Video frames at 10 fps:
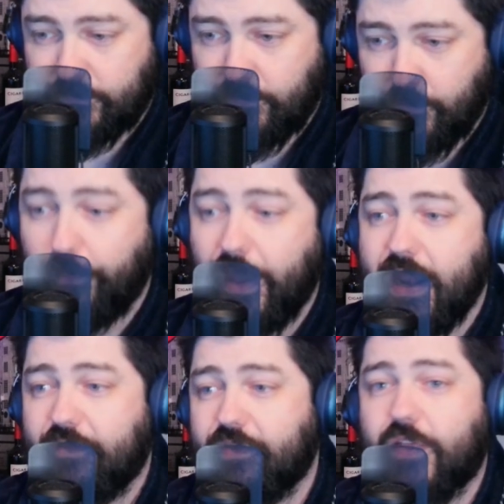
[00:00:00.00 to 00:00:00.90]

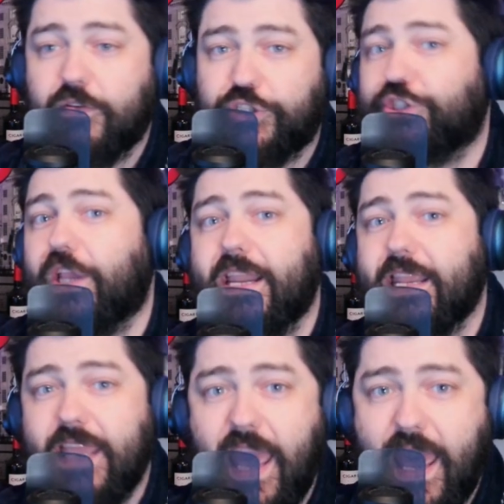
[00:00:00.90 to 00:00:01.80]
many of the other
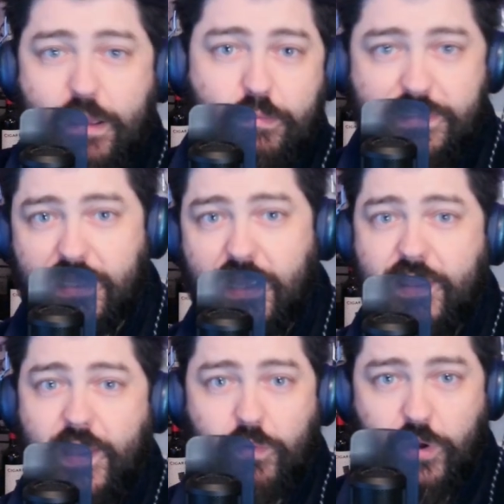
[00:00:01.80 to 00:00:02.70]
shady games
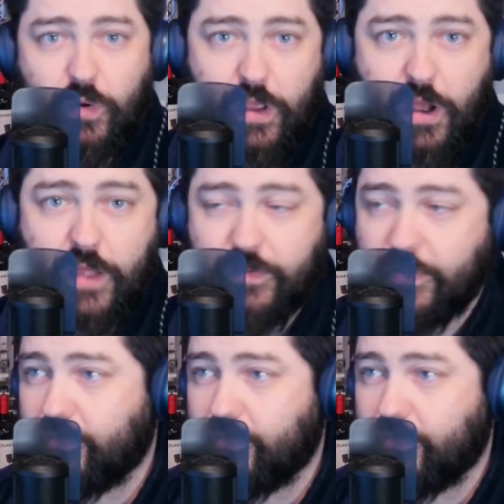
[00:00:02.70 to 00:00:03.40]
that were going on, her